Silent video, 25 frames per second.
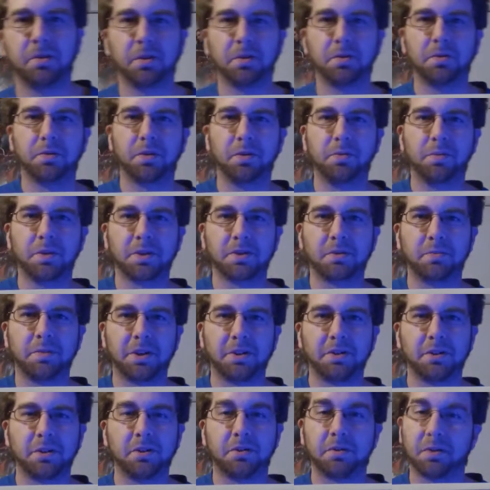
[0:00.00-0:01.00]
know so much
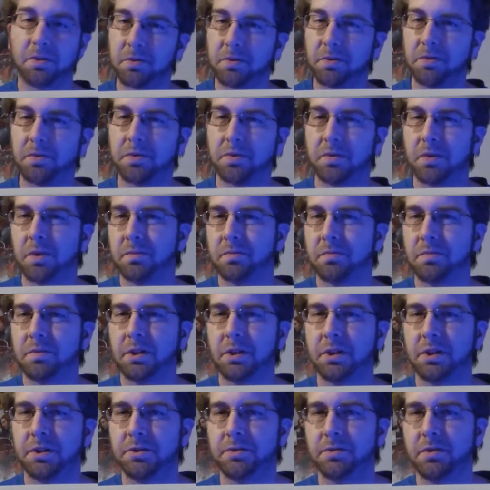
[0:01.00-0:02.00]
about the Eternals, so I'm
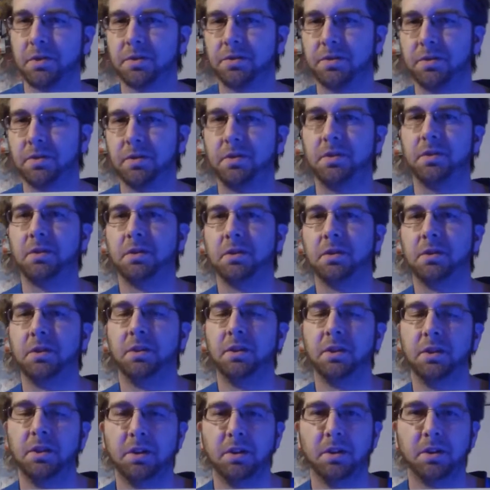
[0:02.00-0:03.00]
kind of interested to
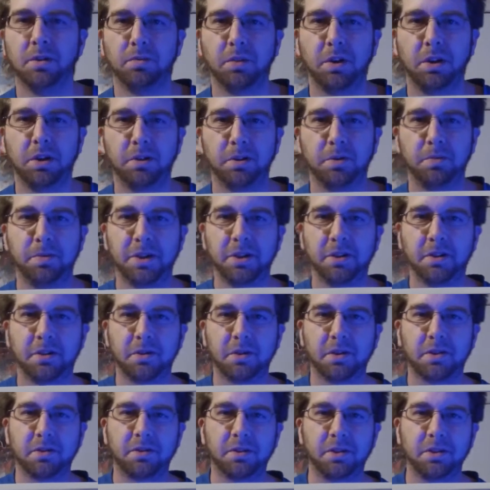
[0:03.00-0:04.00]
read a little bit
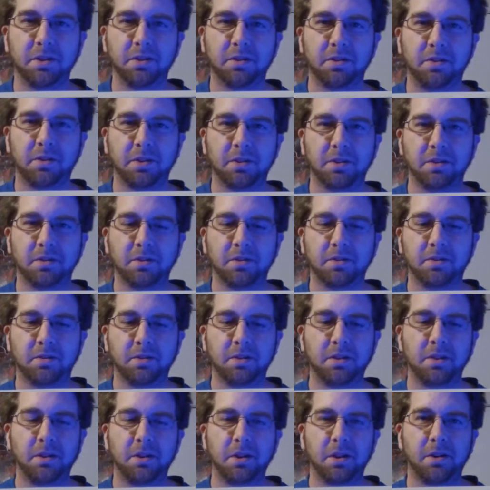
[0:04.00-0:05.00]
about this and
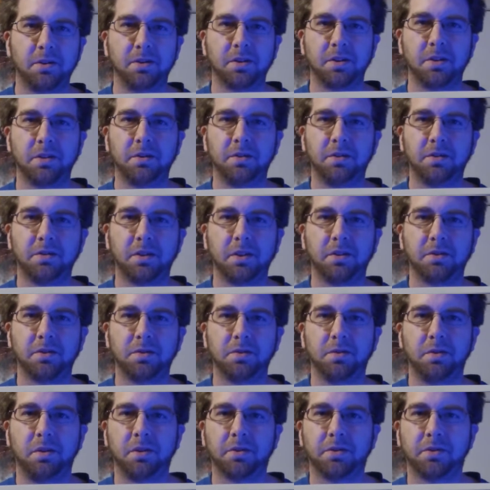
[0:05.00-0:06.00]
see how it is. I
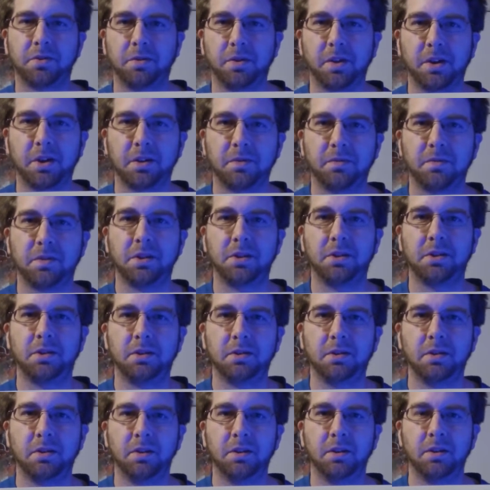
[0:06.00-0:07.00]
do also have
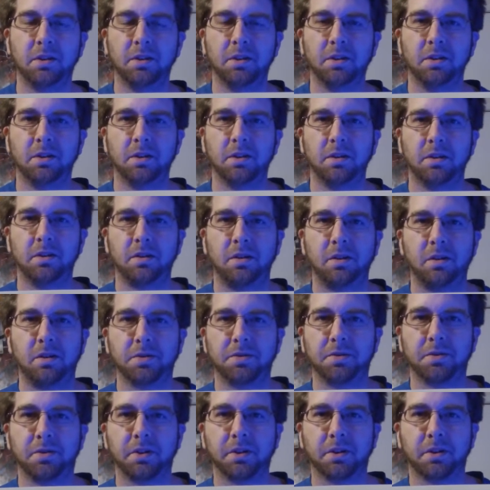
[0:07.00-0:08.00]
the
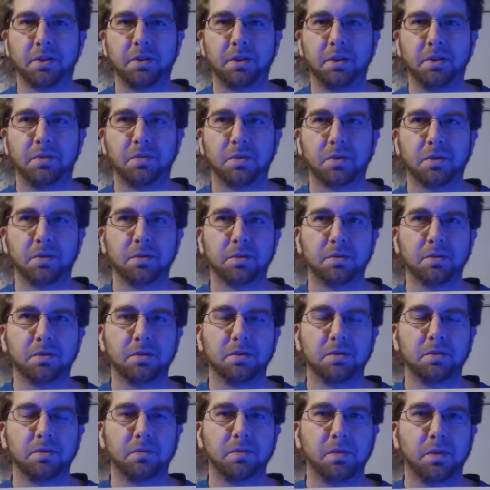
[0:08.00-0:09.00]
alternate cover
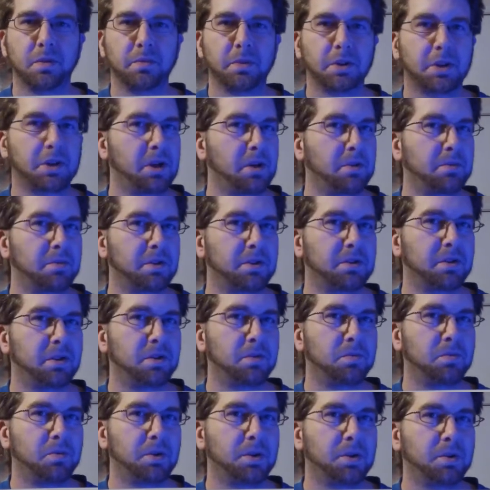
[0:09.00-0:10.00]
from the Comic
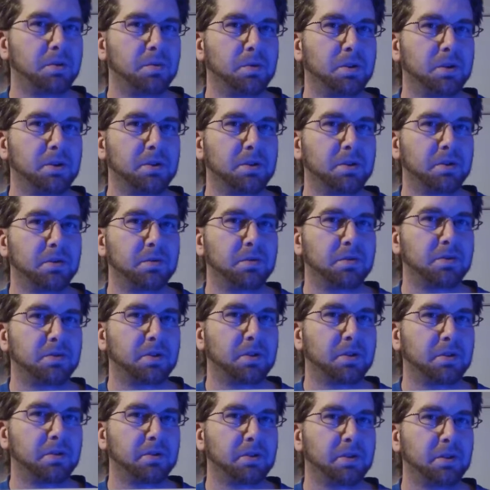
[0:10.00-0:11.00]
Tom 101 of
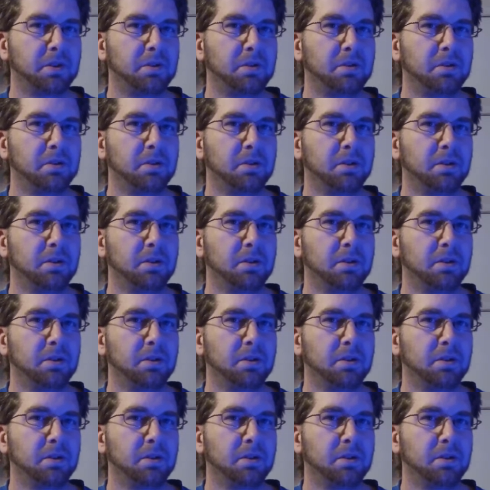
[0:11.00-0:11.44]
Cersei.